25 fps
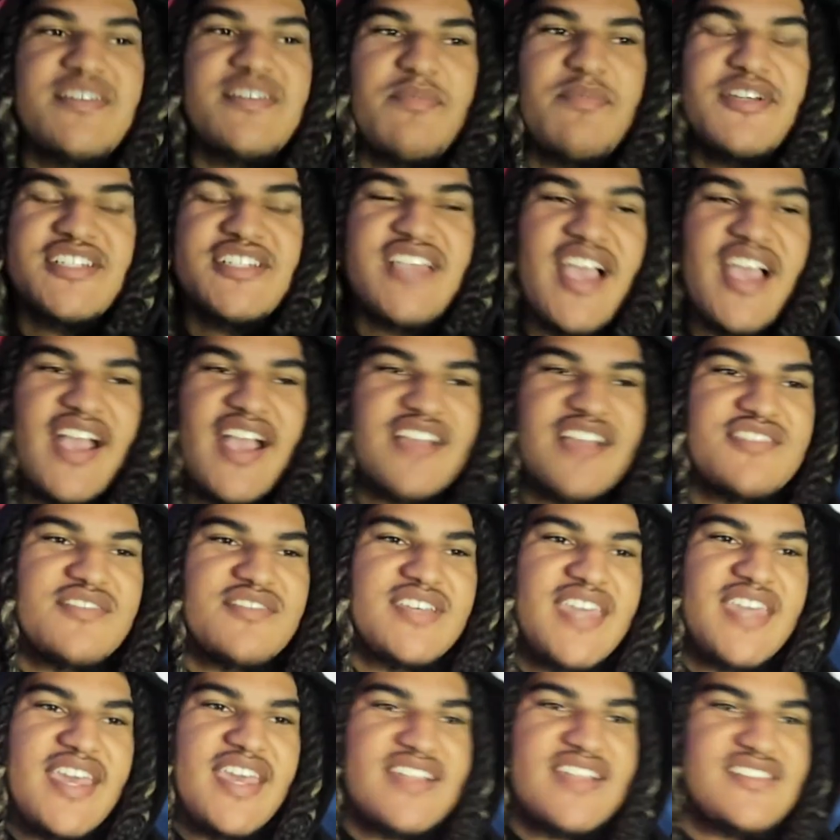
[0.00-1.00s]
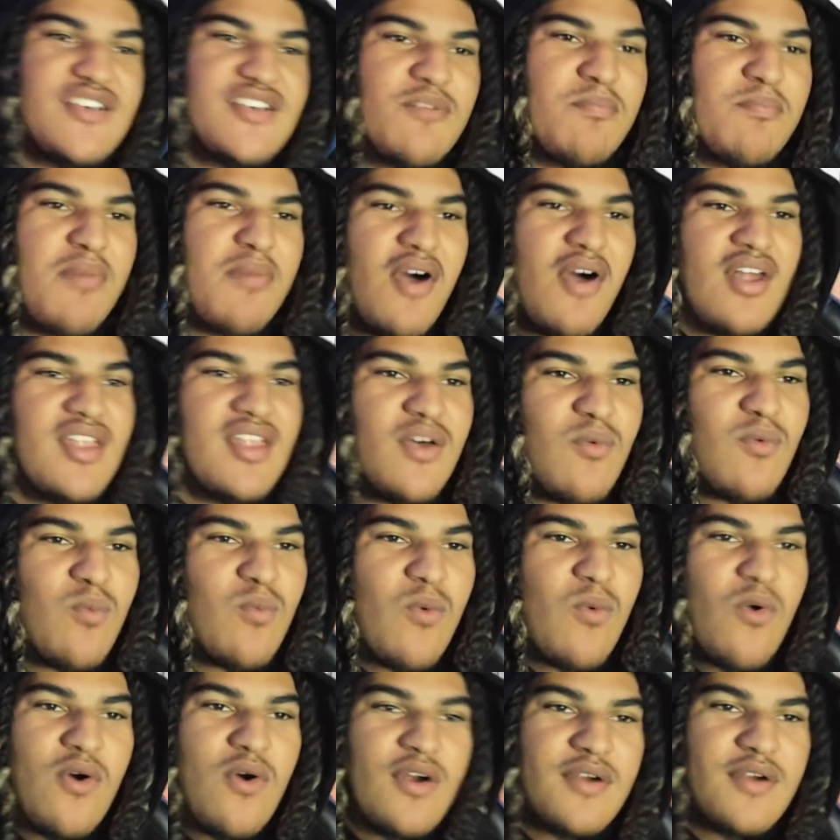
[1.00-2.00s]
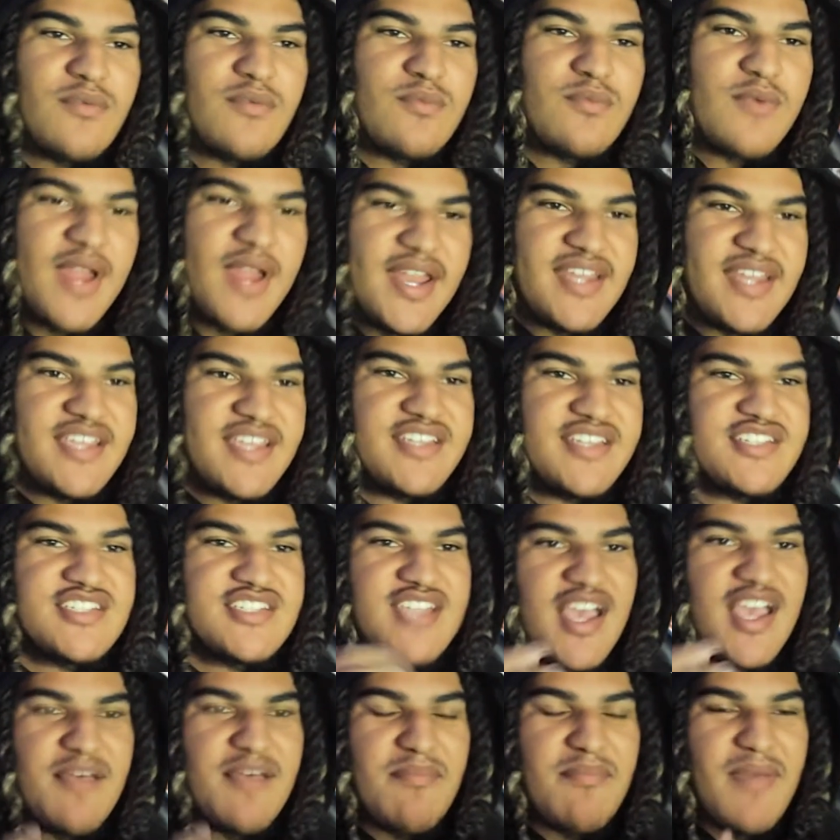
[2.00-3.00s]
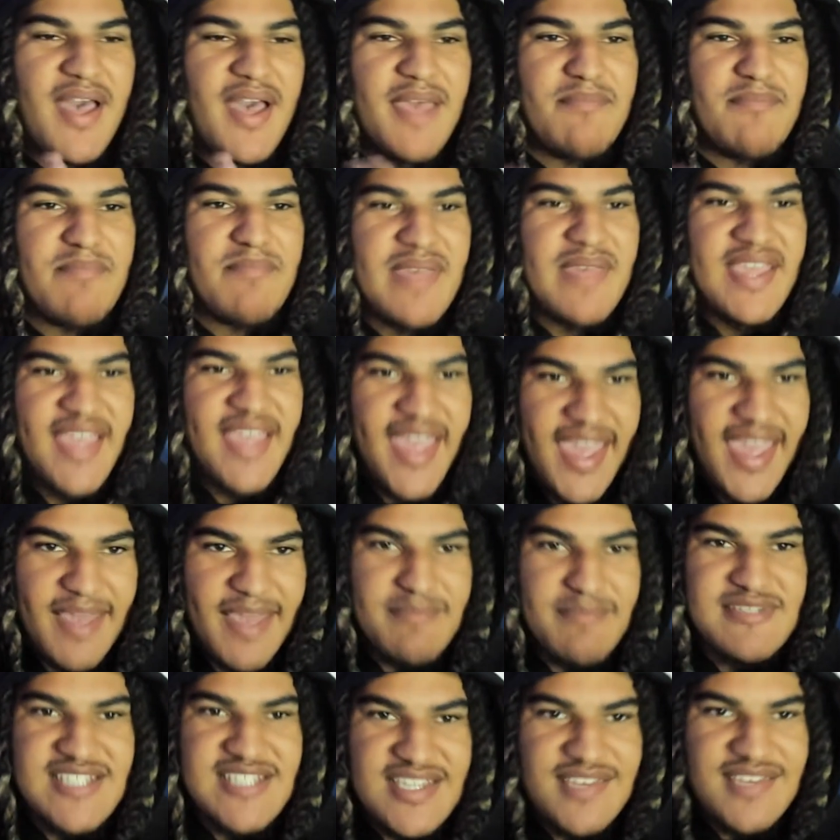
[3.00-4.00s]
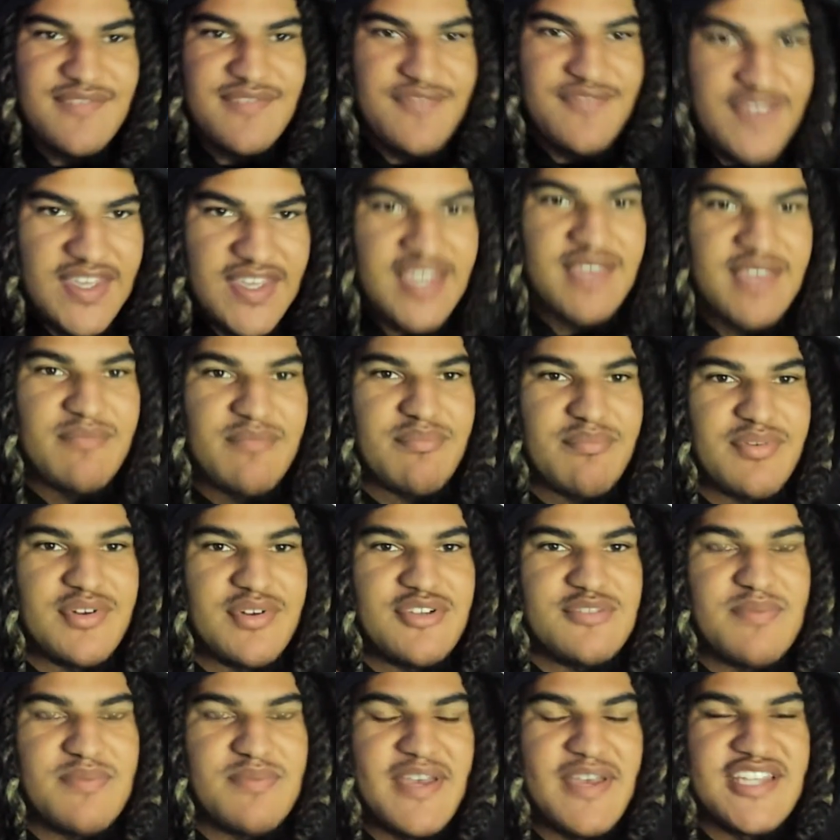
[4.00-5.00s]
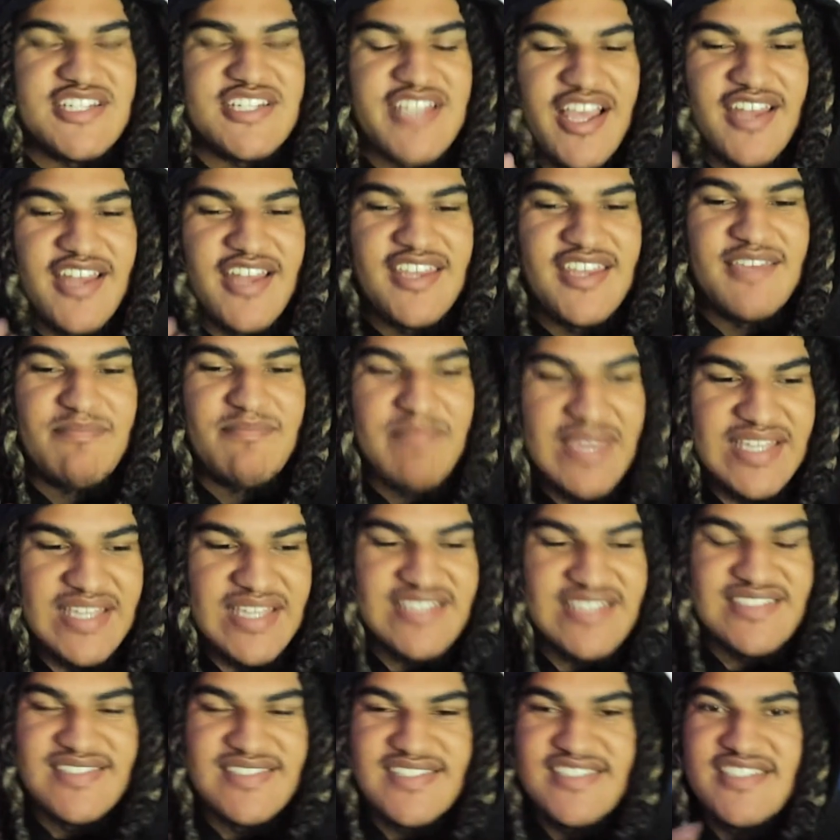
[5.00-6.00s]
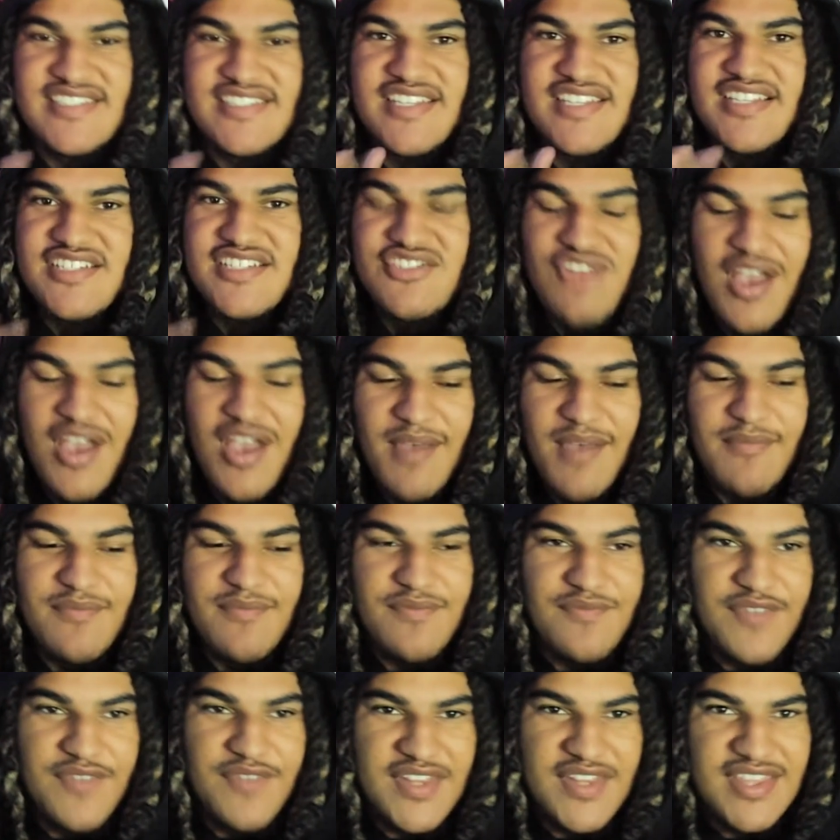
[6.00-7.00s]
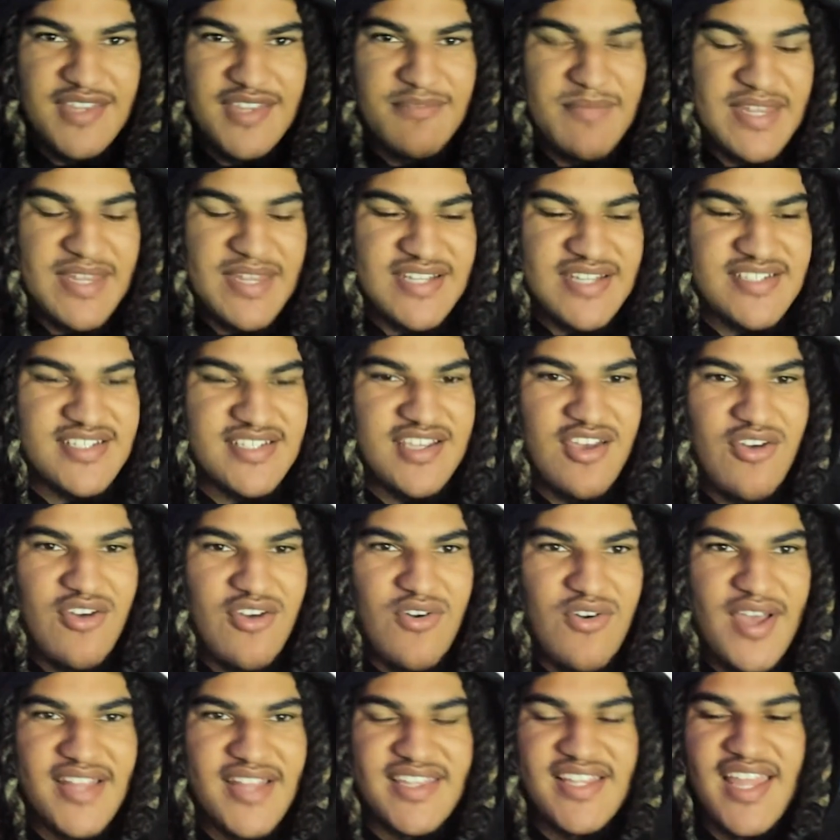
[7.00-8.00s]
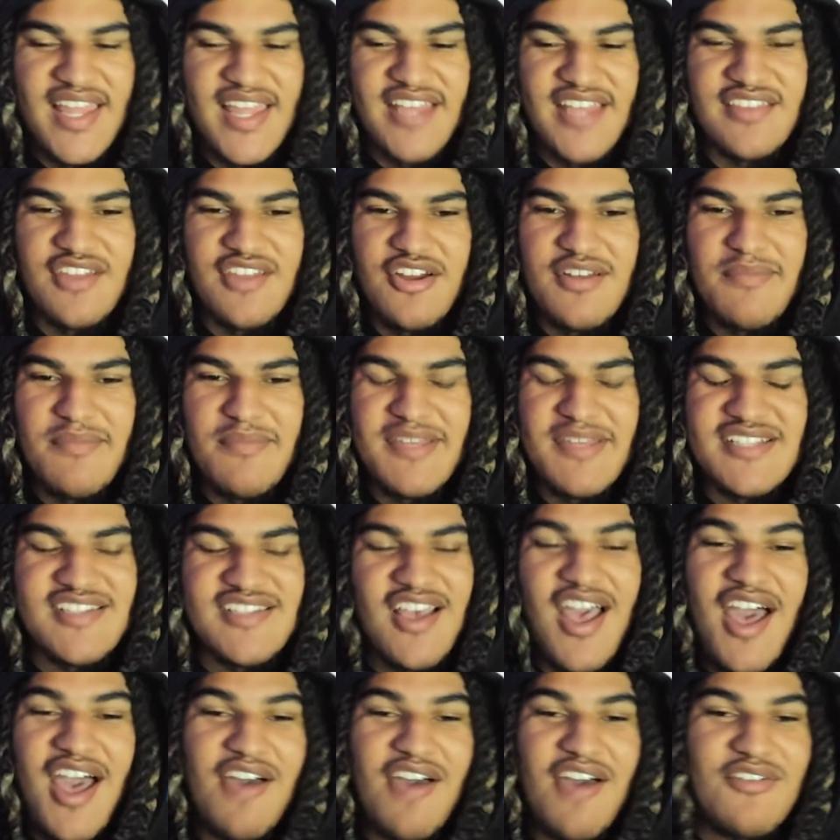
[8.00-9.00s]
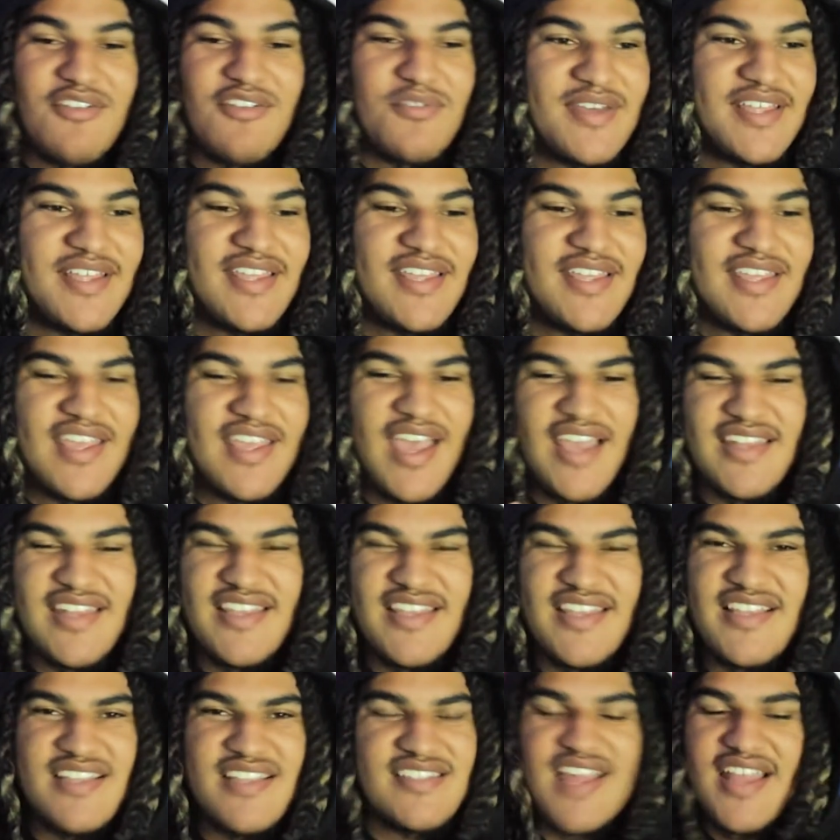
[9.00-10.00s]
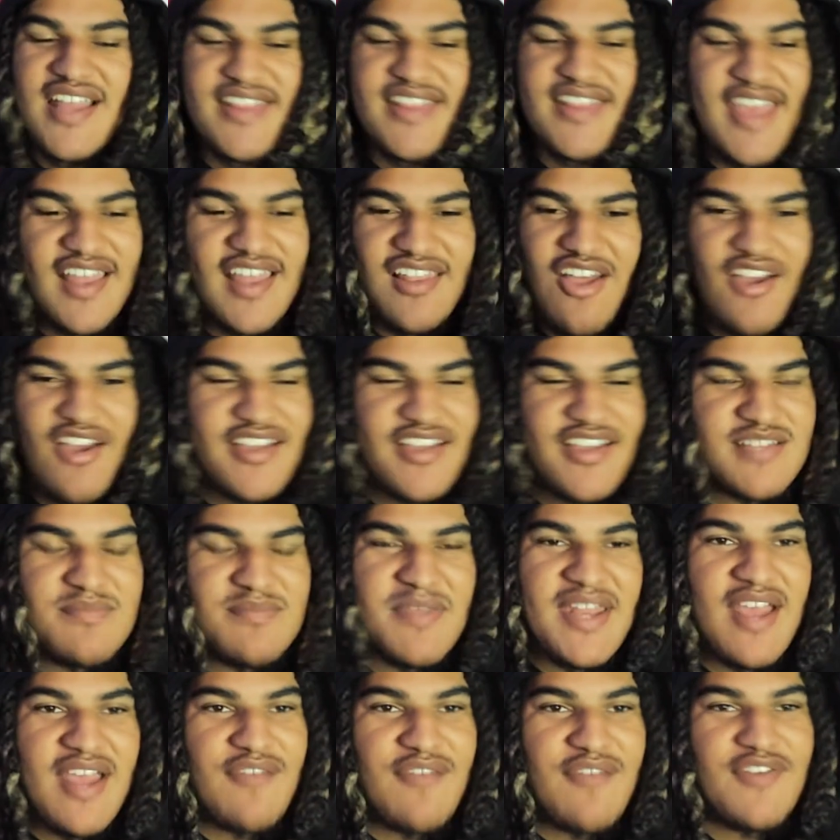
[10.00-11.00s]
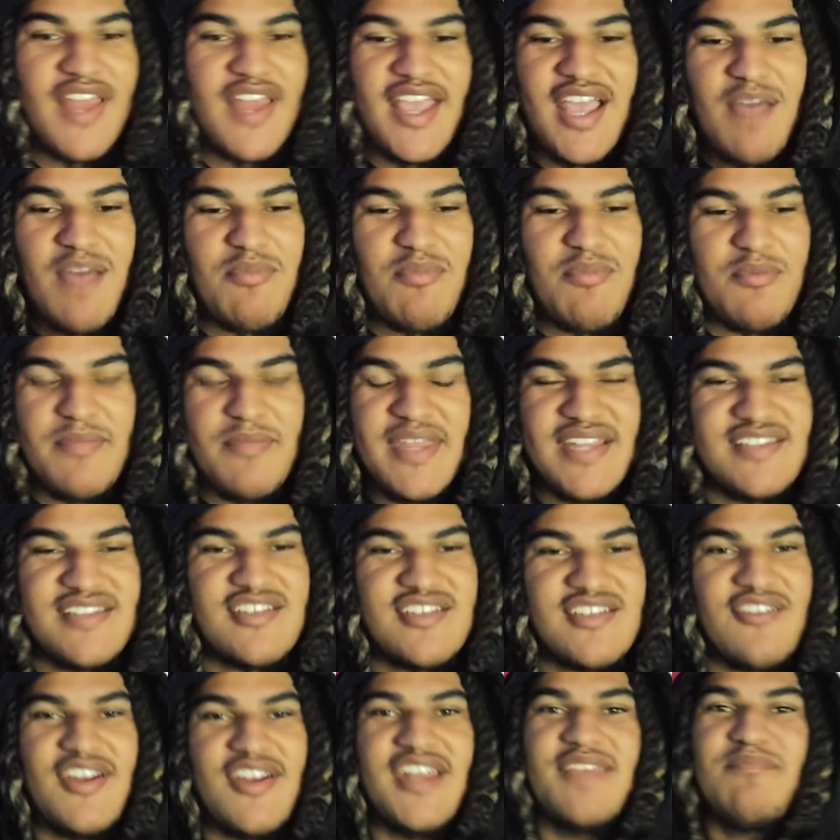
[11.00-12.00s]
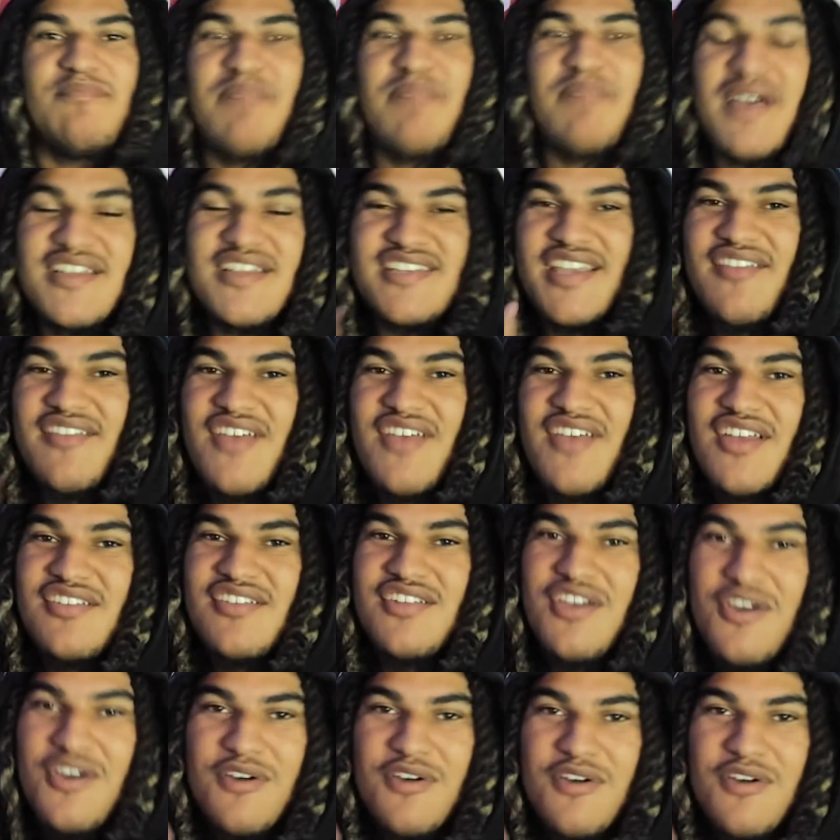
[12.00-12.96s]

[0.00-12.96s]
boy a Kenzo Balla, War Ready, shot by Big Ape TV, produced by Shawnee Beats. This just dropped 50 minutes ago, I think like 30 minutes ago, I don't know what. I did, it's not that long, it's been out for like a couple minutes already, but you're getting out new.